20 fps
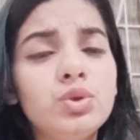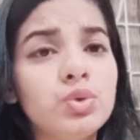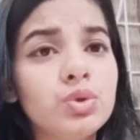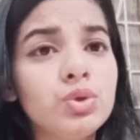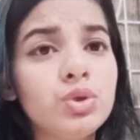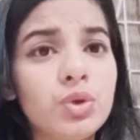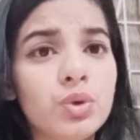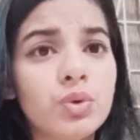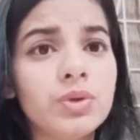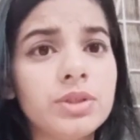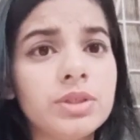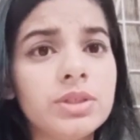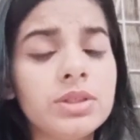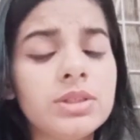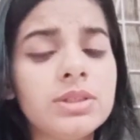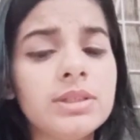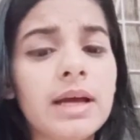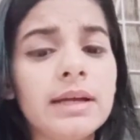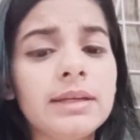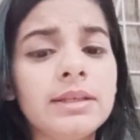two
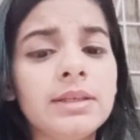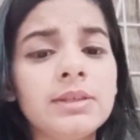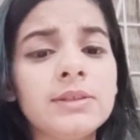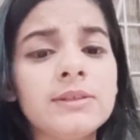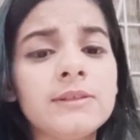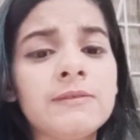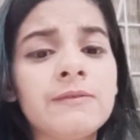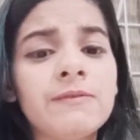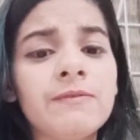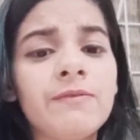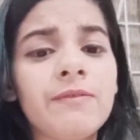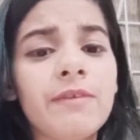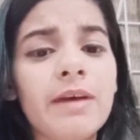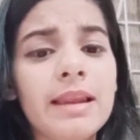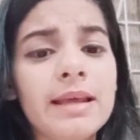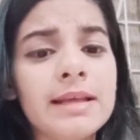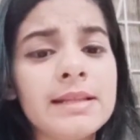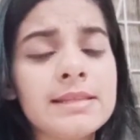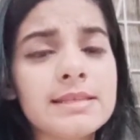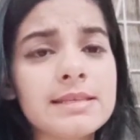theorists, that is
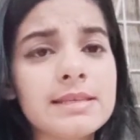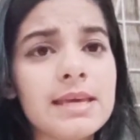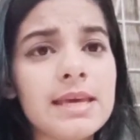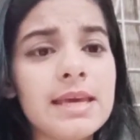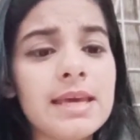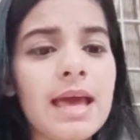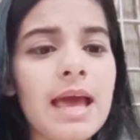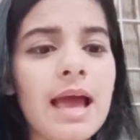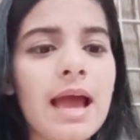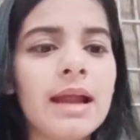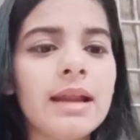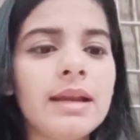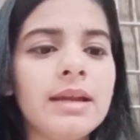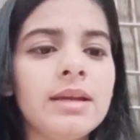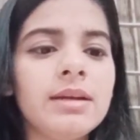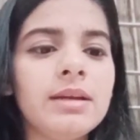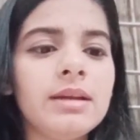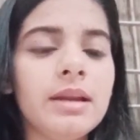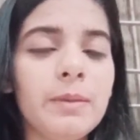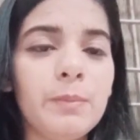Walensky
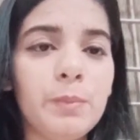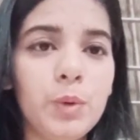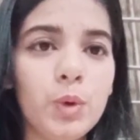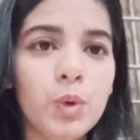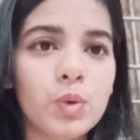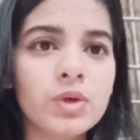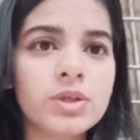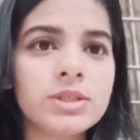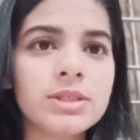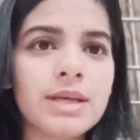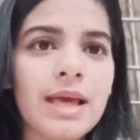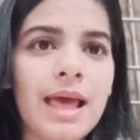and Lebeux,